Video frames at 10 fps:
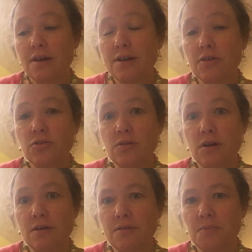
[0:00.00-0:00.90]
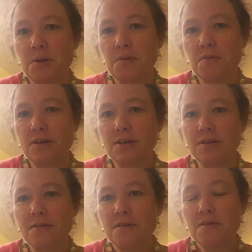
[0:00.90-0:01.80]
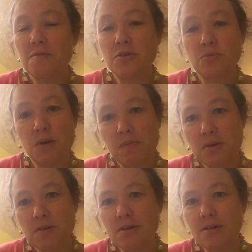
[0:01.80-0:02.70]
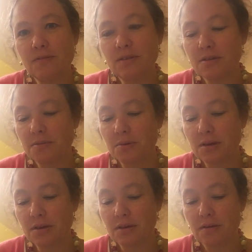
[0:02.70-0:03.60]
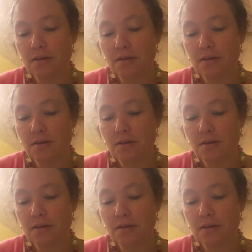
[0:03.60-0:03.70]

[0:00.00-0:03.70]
unless you know how to spell it already, which maybe you will after this week.